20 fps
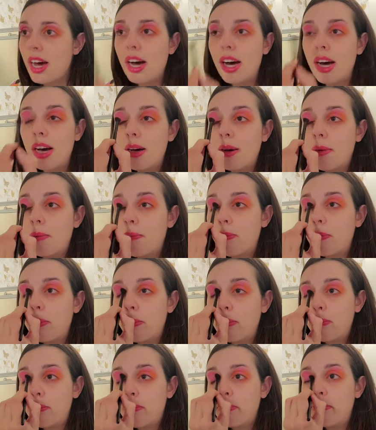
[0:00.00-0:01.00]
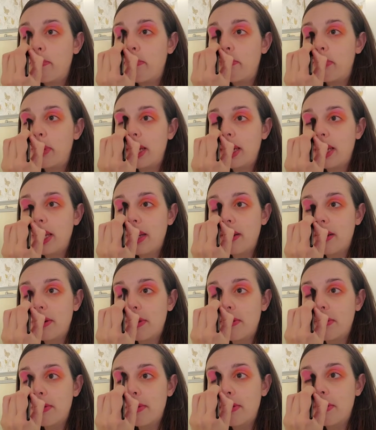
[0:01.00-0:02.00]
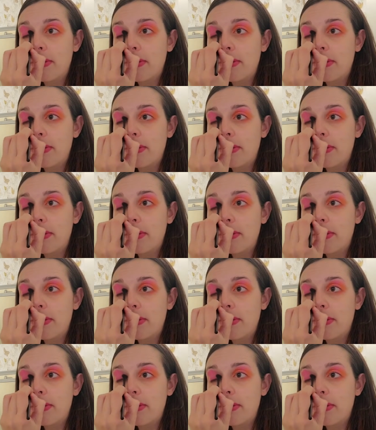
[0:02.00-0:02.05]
Um, but you know,